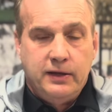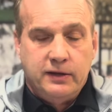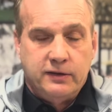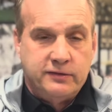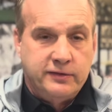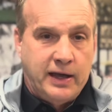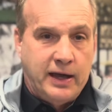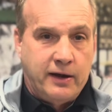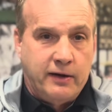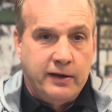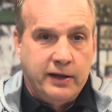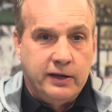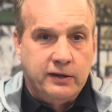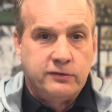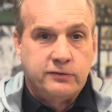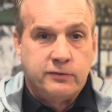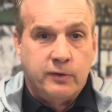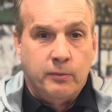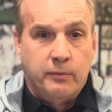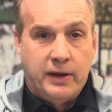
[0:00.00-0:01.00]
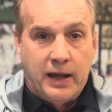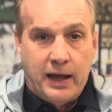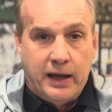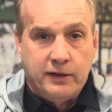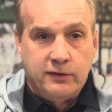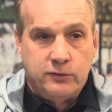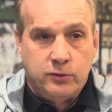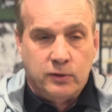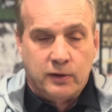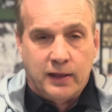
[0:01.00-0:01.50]
Saturdays from
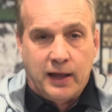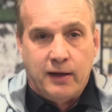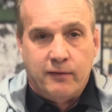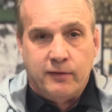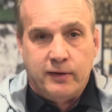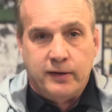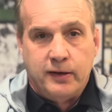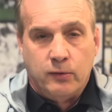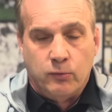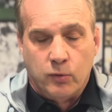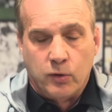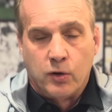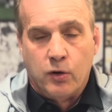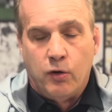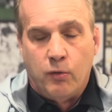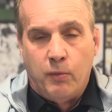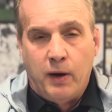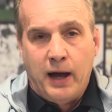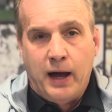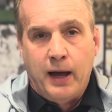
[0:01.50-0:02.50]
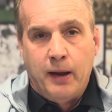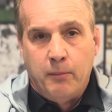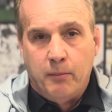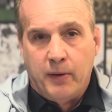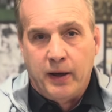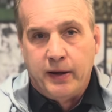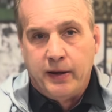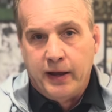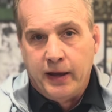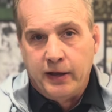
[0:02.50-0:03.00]
9 to 11, and we'll go on
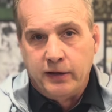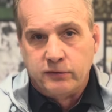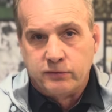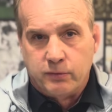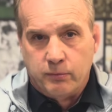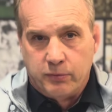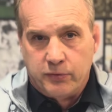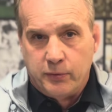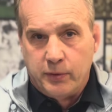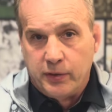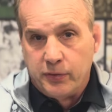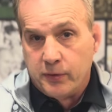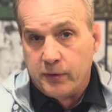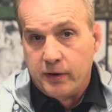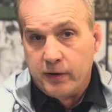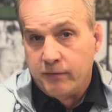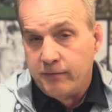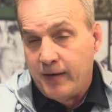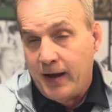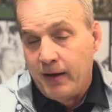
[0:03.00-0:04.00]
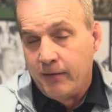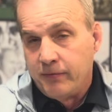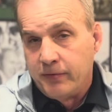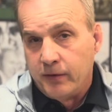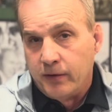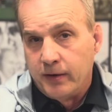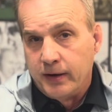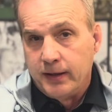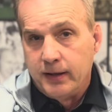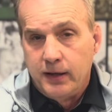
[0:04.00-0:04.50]
Mondays from 3.30 to
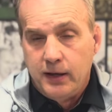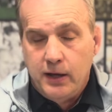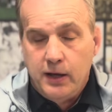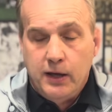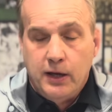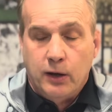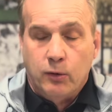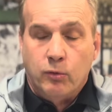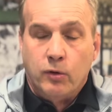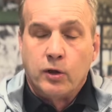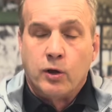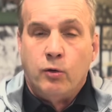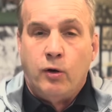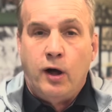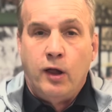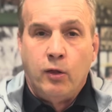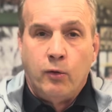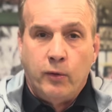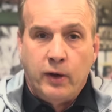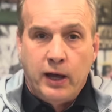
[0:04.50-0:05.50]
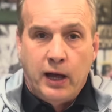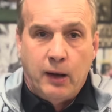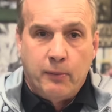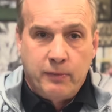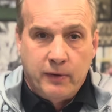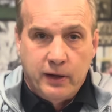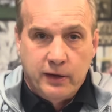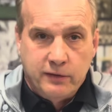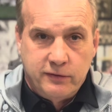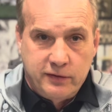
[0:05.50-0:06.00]
5.30, and we'll go all the way
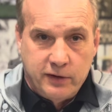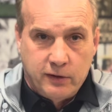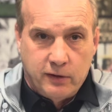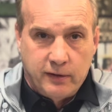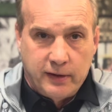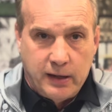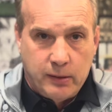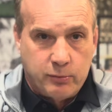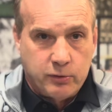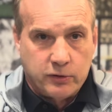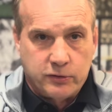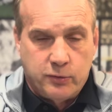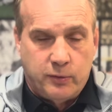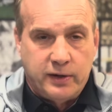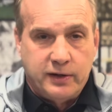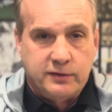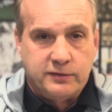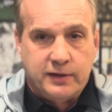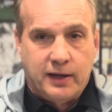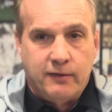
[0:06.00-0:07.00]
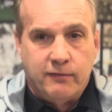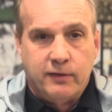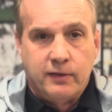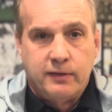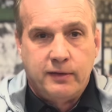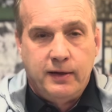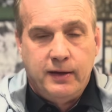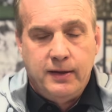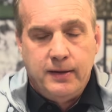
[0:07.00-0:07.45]
up until April 27th.